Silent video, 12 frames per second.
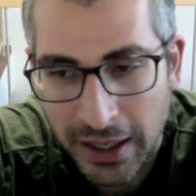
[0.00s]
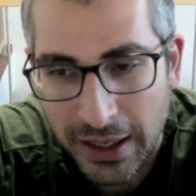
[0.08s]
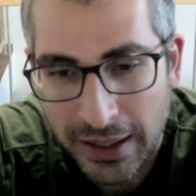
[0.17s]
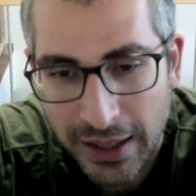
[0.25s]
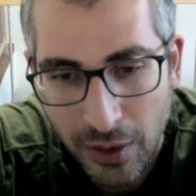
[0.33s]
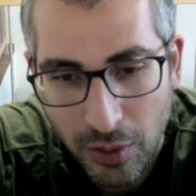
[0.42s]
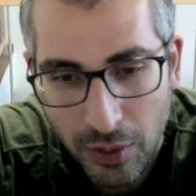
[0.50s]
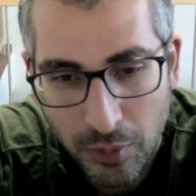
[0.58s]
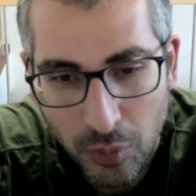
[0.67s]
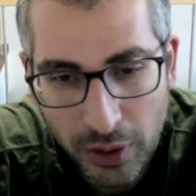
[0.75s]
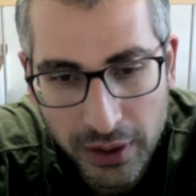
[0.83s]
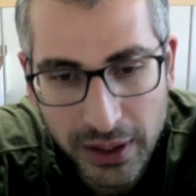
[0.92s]
Now,
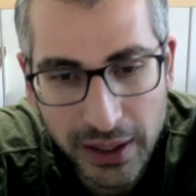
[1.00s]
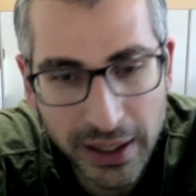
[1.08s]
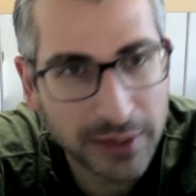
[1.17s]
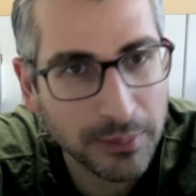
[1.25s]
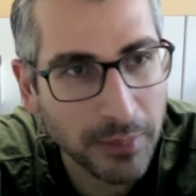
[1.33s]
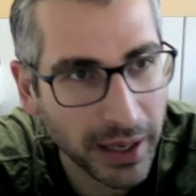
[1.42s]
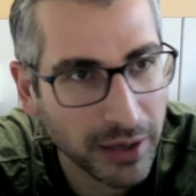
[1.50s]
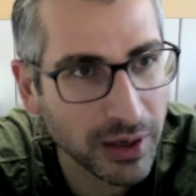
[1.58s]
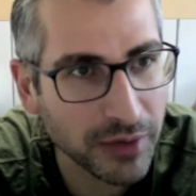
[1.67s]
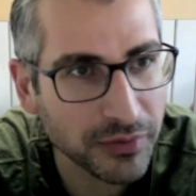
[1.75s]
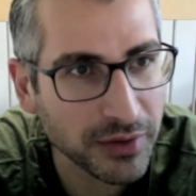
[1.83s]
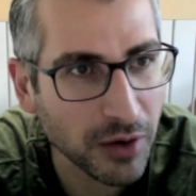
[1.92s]
working at
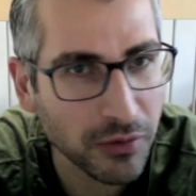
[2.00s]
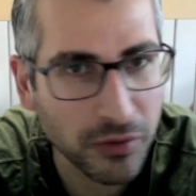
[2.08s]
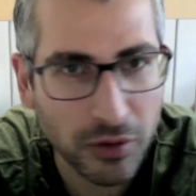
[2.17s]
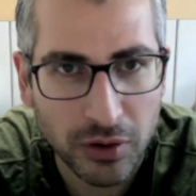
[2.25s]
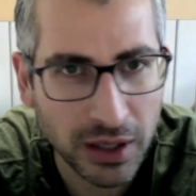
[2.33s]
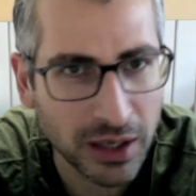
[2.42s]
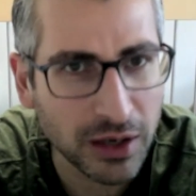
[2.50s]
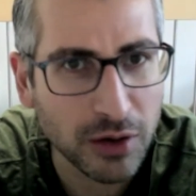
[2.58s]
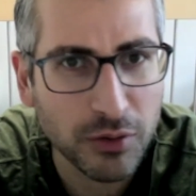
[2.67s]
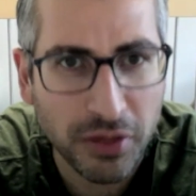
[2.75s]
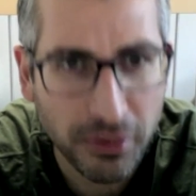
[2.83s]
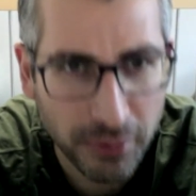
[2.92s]
Minecraft now for a little over
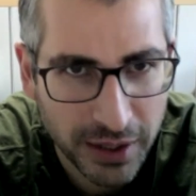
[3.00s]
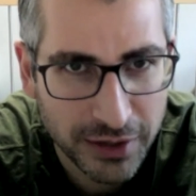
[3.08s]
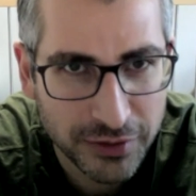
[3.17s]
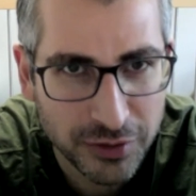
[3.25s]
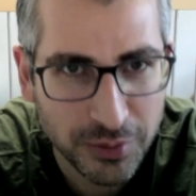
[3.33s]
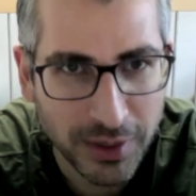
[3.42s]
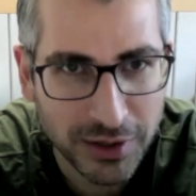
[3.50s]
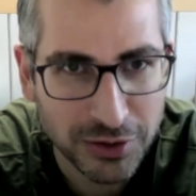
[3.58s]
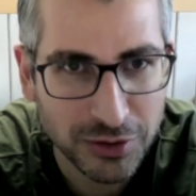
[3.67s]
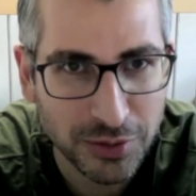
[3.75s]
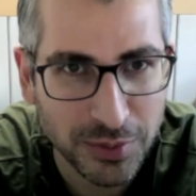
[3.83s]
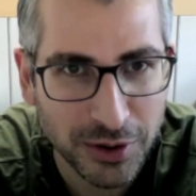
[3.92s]
3 years, you mentioned
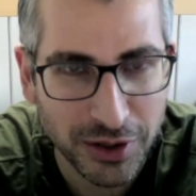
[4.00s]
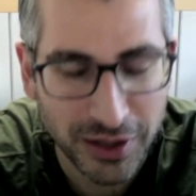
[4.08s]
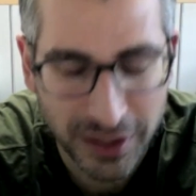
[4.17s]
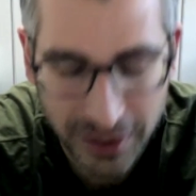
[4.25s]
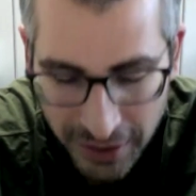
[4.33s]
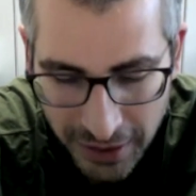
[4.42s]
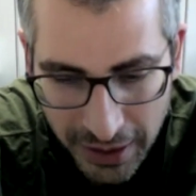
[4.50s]
to me earlier,